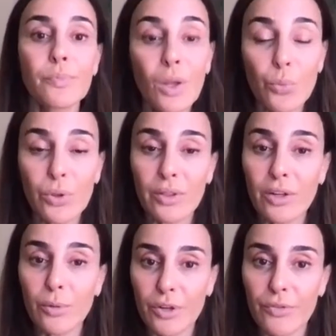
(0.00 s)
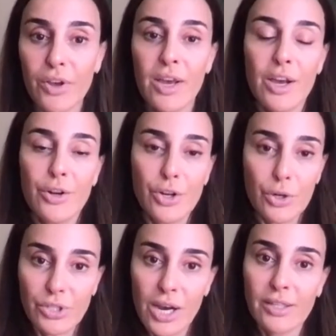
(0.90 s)
with a little bit of
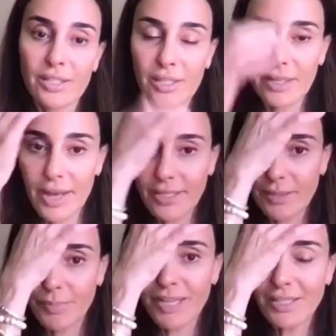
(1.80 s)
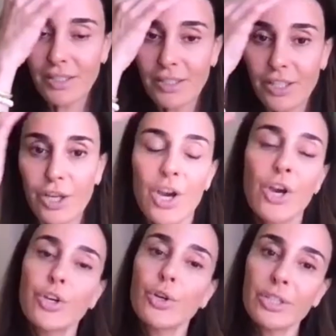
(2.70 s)
neurotoxin. And that's basically
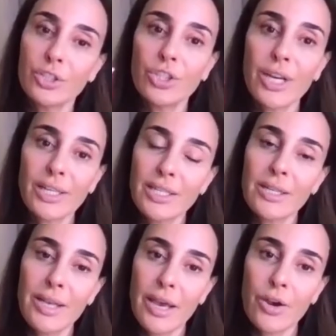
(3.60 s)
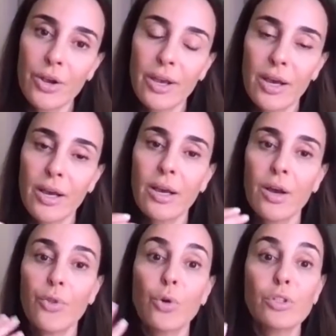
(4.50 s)
you're injecting the area
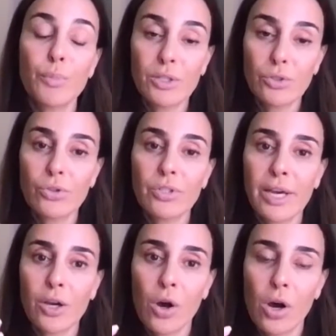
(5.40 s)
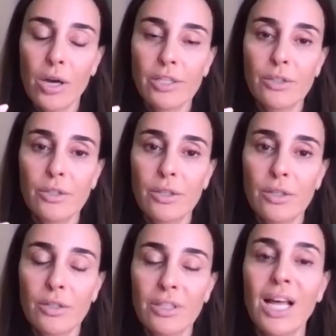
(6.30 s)
of those muscles that cause
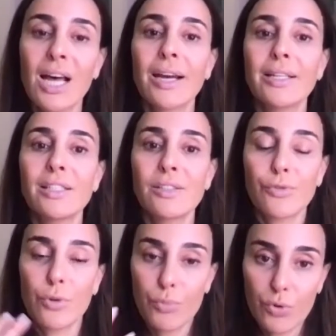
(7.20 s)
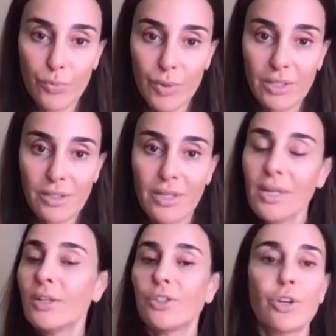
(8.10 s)
lines from movement.
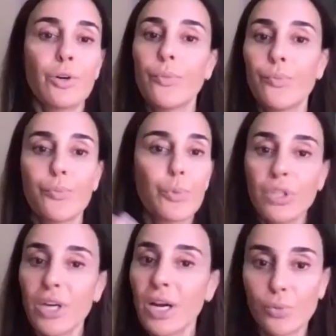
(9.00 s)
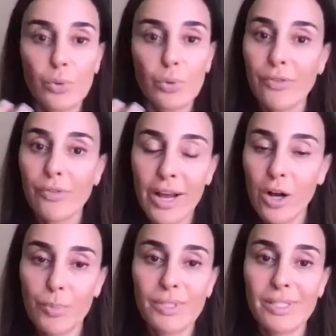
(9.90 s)
So Botox will never
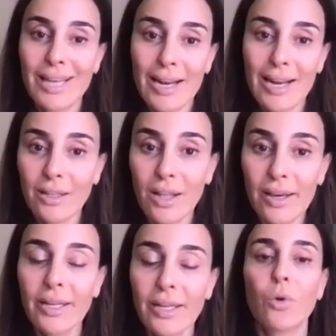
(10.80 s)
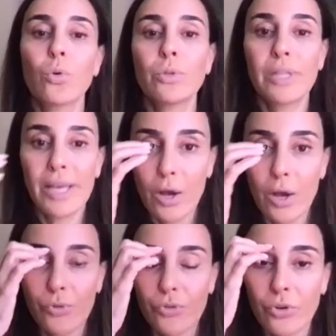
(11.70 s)
help a static line, it only
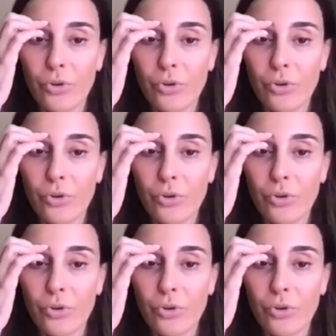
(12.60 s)
helps